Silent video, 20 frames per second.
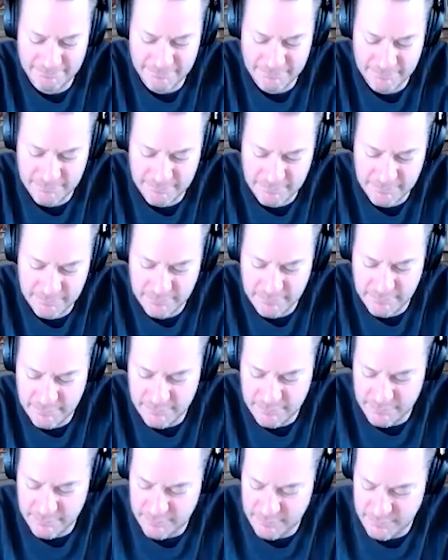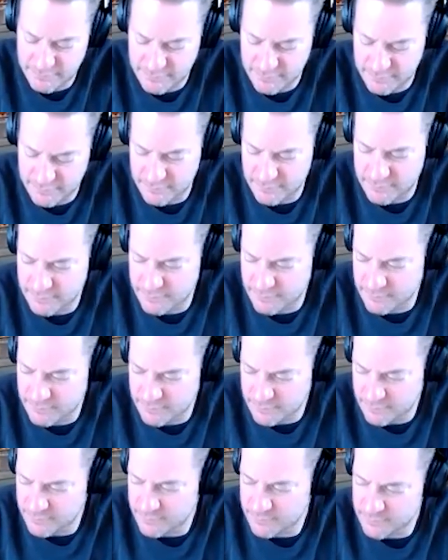
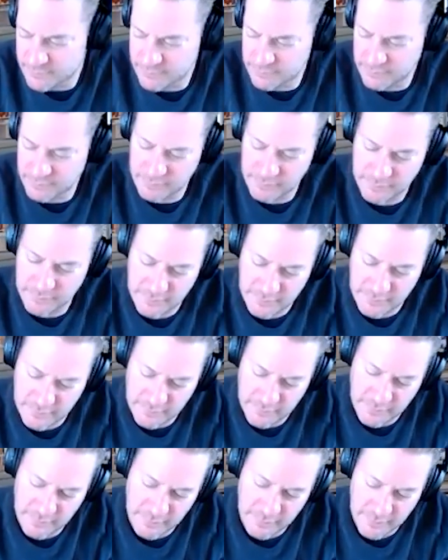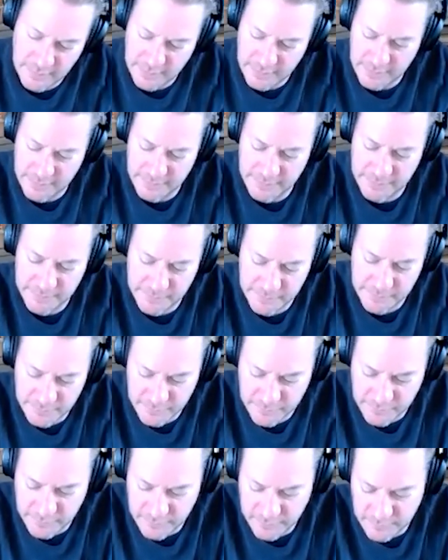
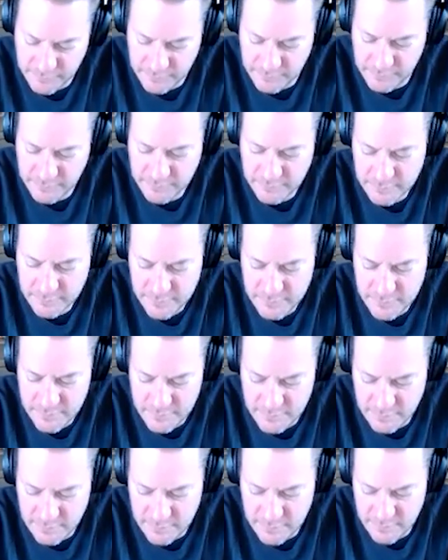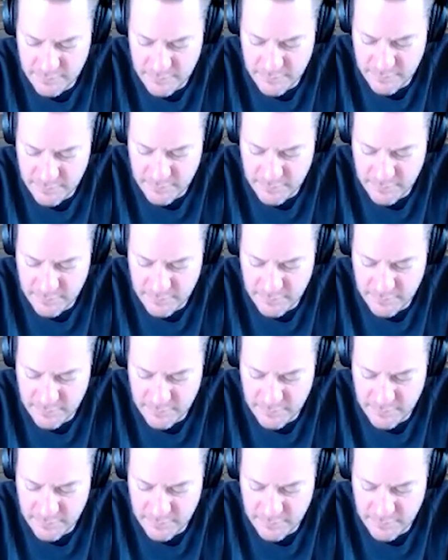(silent)